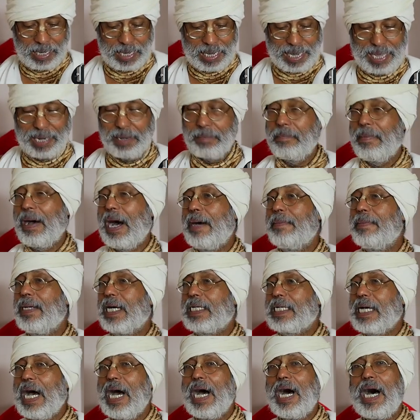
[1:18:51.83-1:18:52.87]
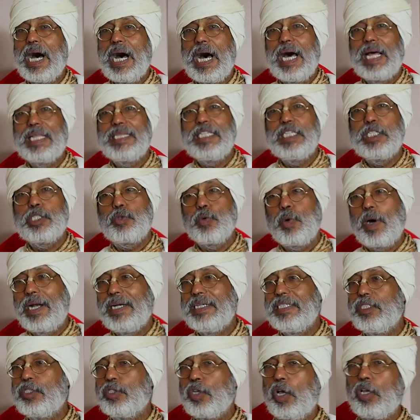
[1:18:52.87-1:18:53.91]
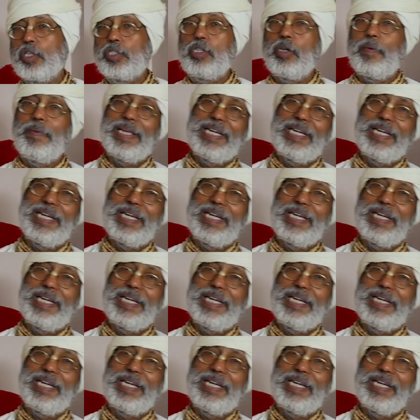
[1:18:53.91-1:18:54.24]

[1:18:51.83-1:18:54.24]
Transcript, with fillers: And Mama Kaha, this word is also